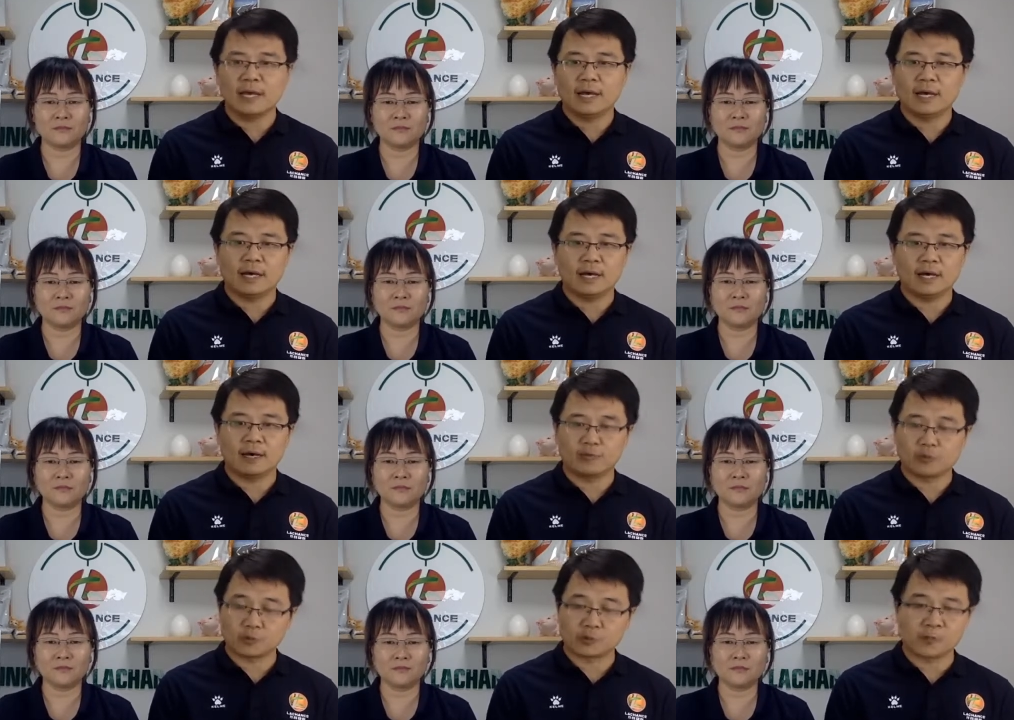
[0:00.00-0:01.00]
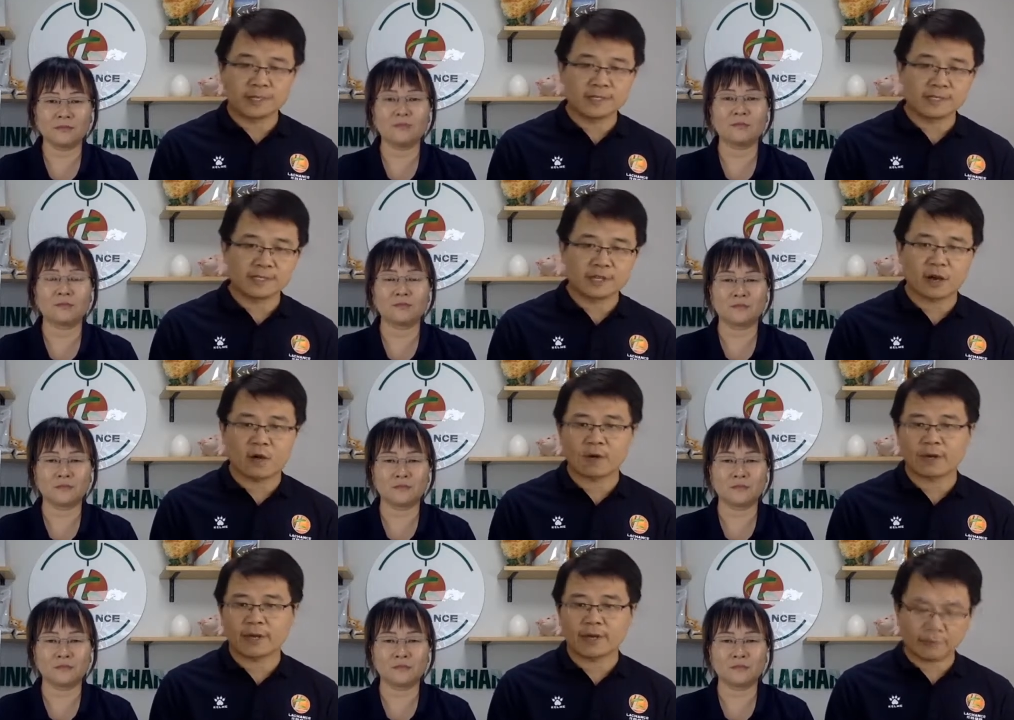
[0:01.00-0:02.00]
Speaker 1: uh, or nutrients are
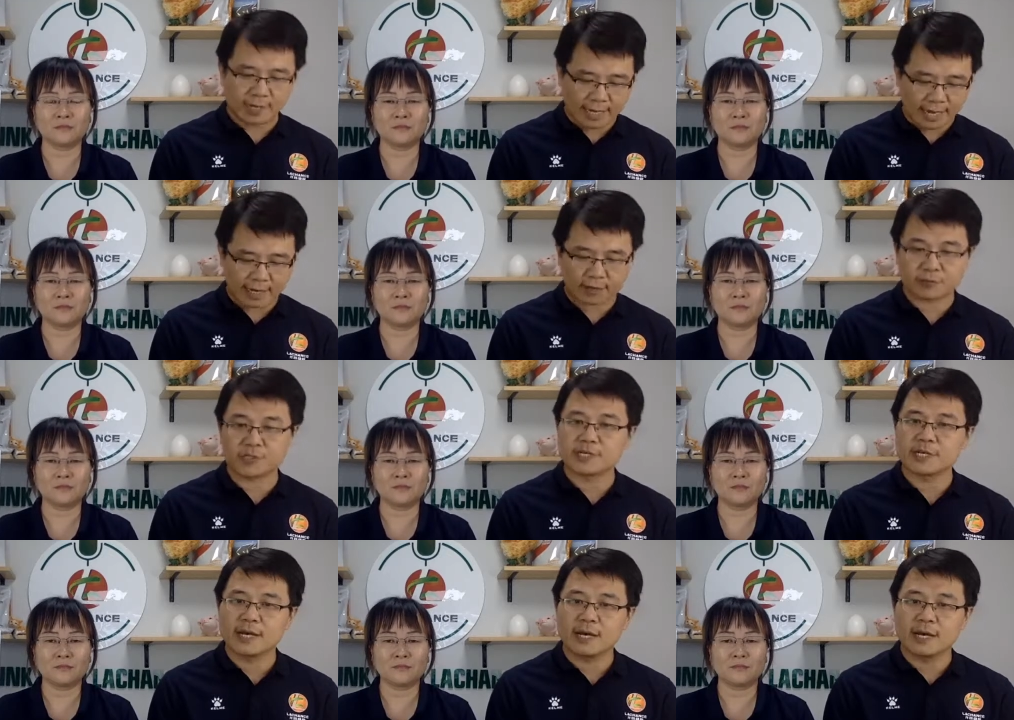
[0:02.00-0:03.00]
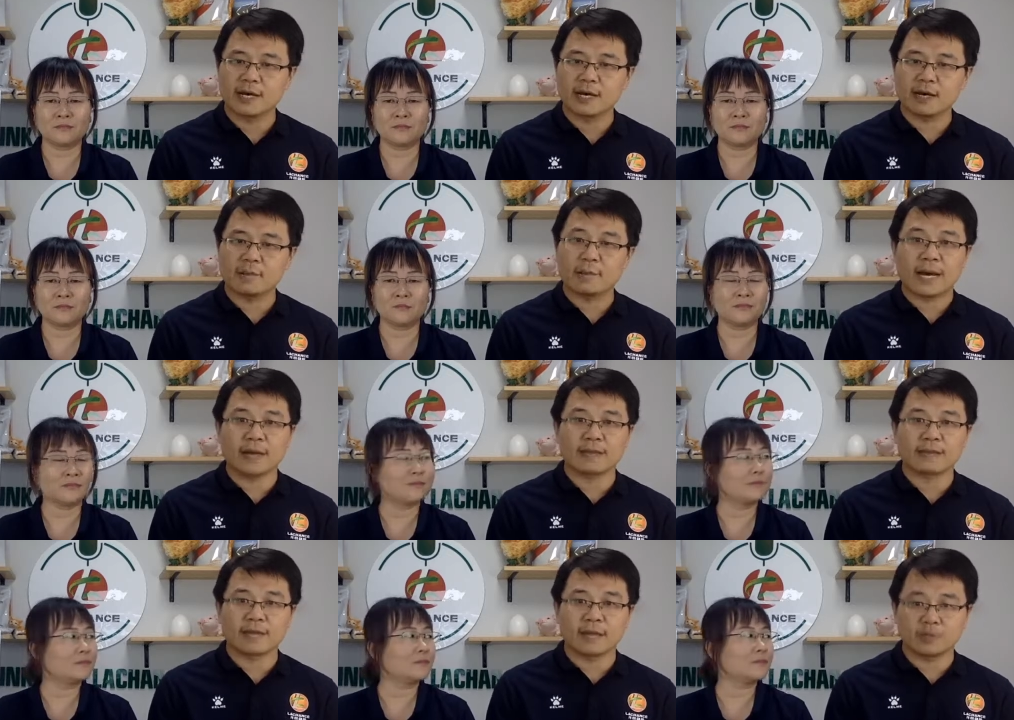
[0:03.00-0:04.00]
carried out uh, by
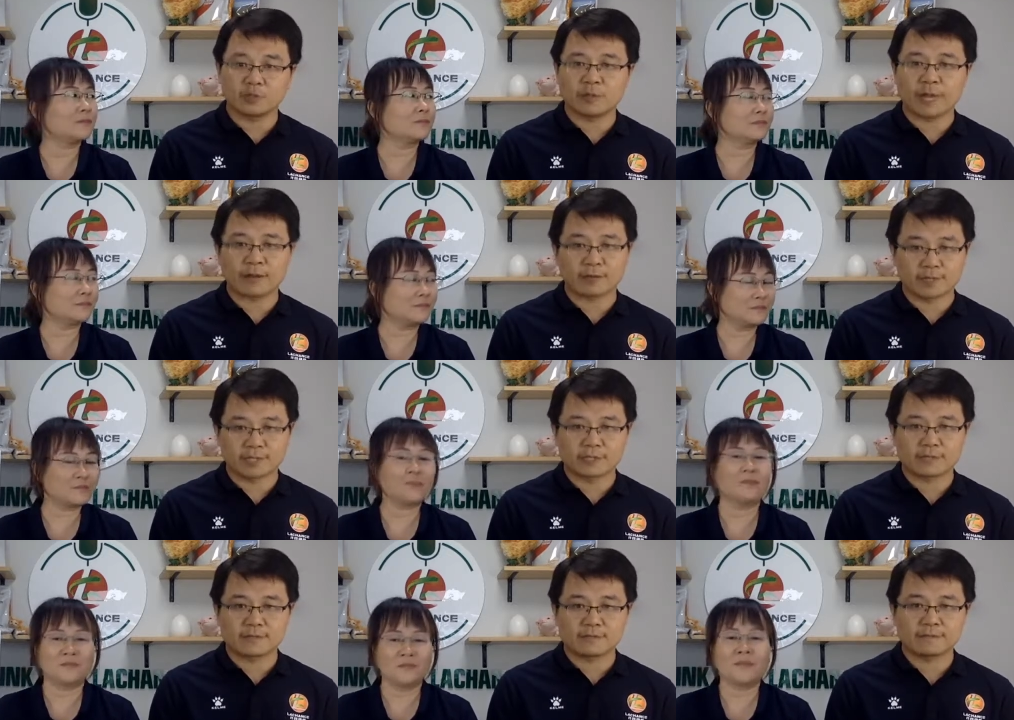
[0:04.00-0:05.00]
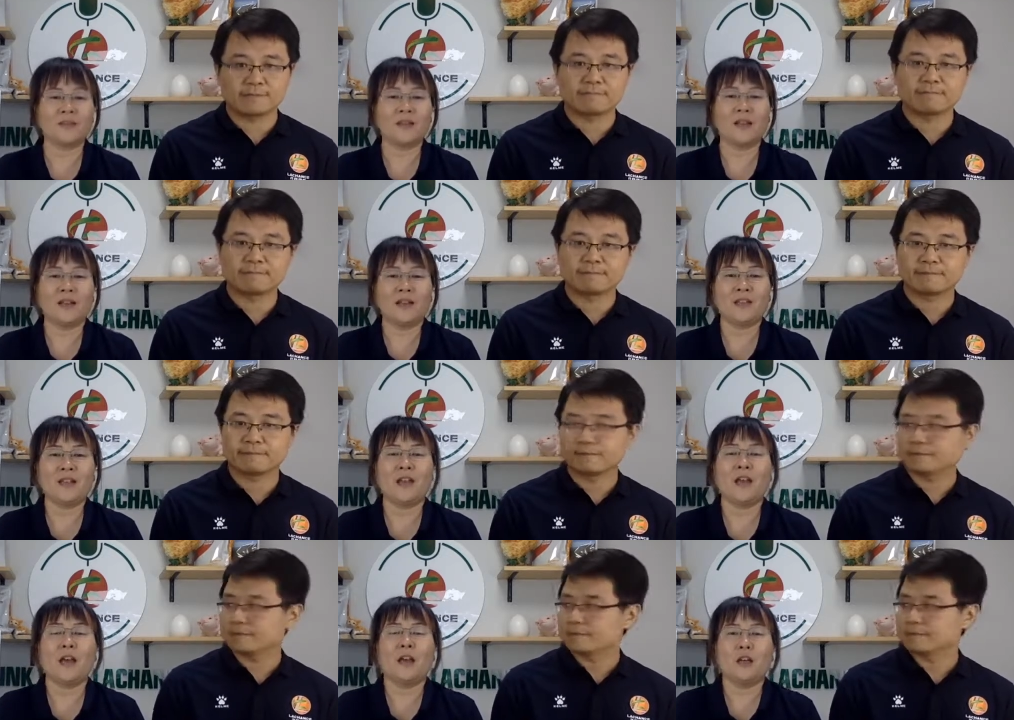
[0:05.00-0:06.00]
the hepatopancreas.
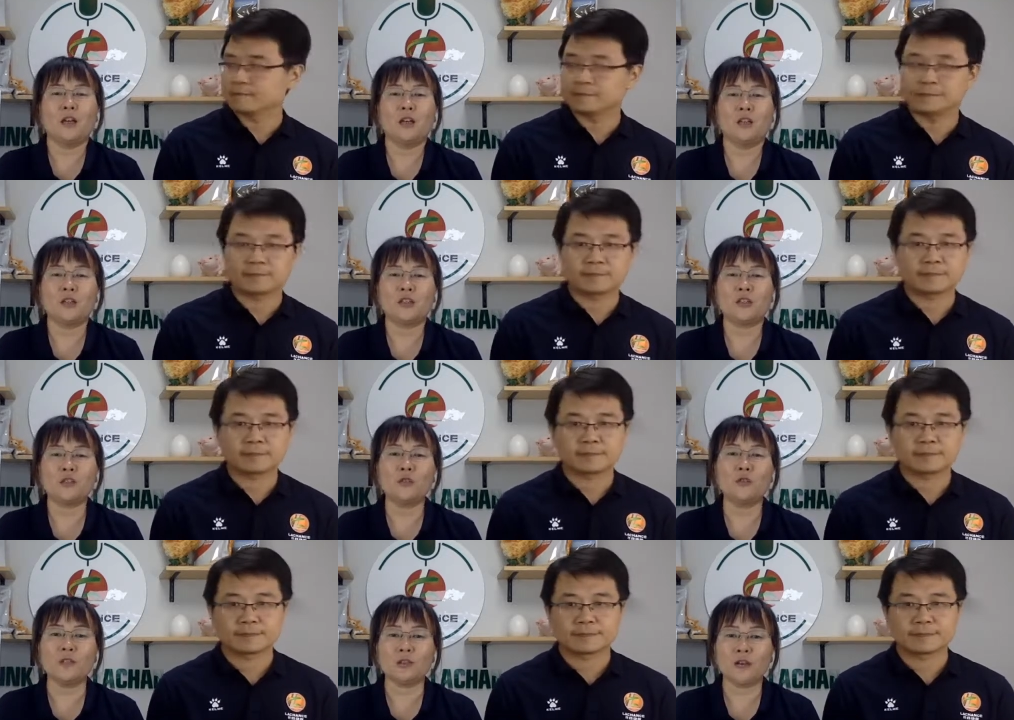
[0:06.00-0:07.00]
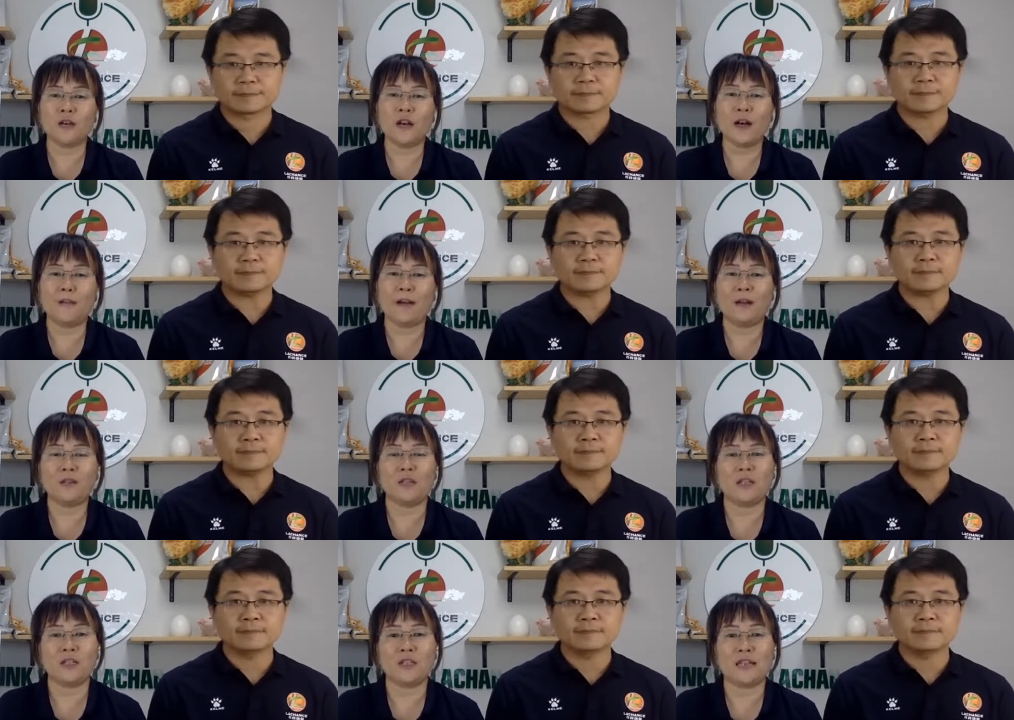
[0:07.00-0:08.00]
Speaker 2: Yeah, uh, so we talk about
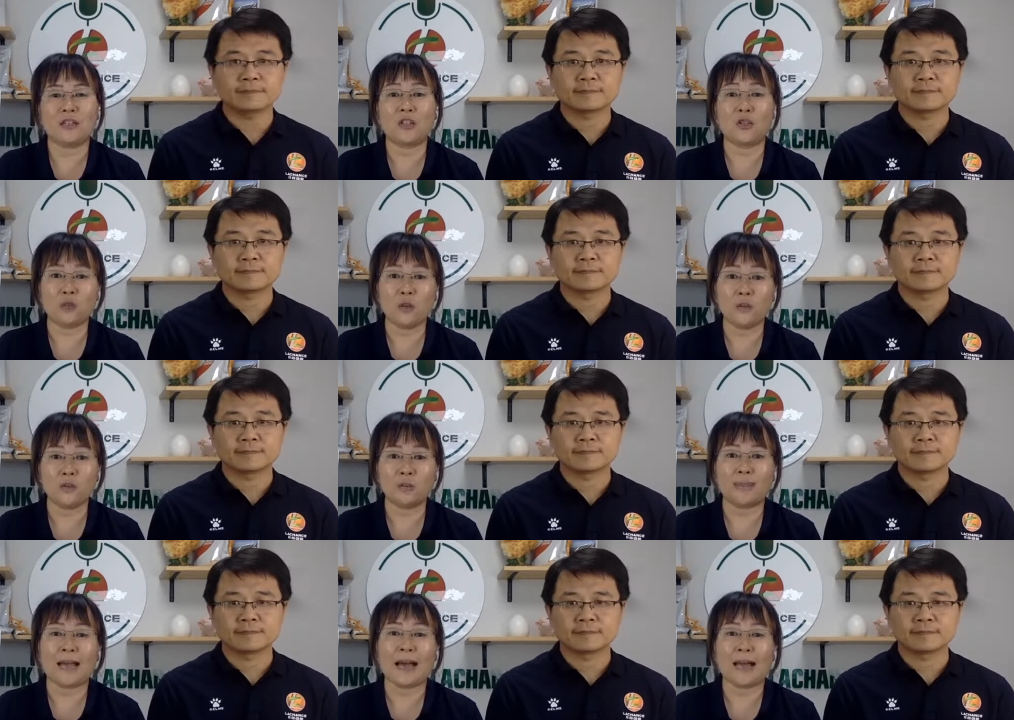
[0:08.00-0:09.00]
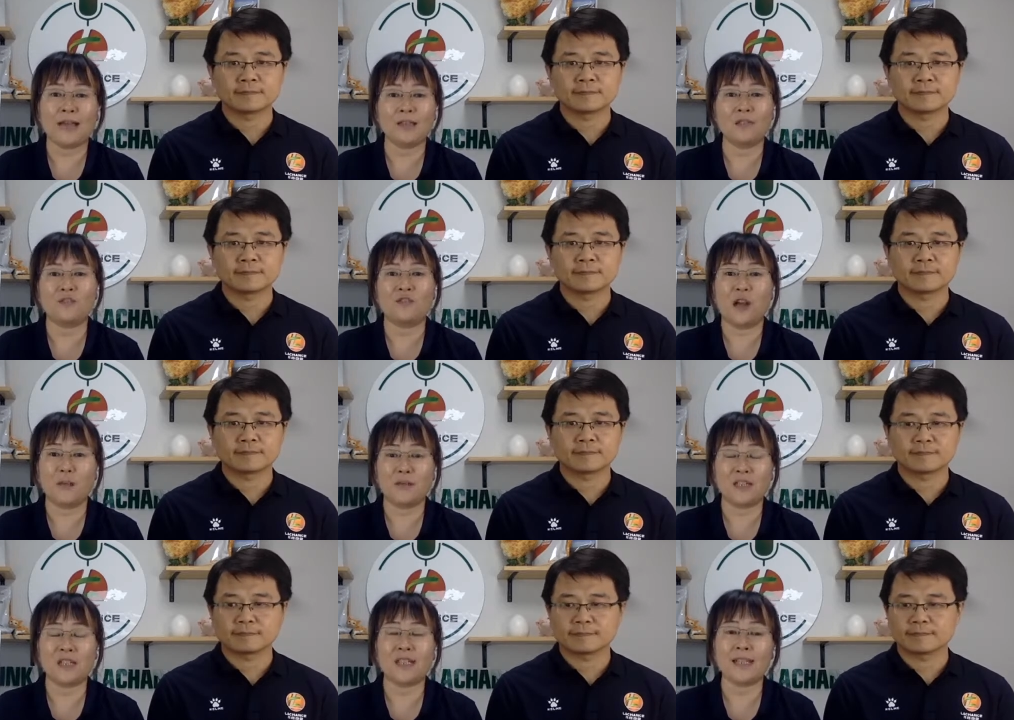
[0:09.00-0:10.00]
the, that shrimp dies from
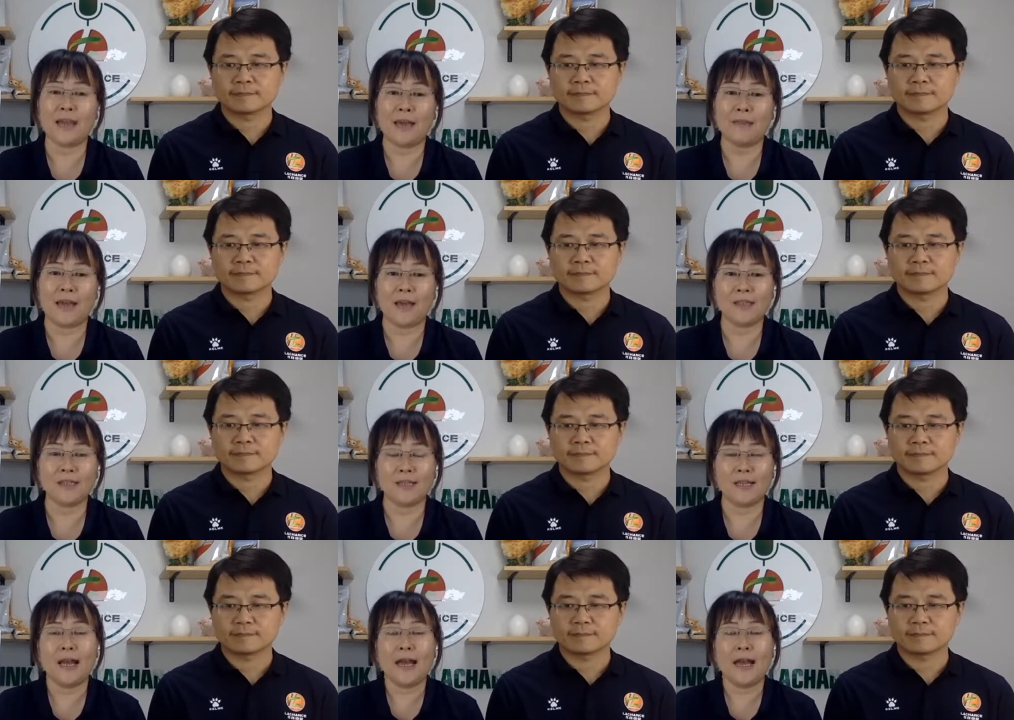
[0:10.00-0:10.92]
the EMS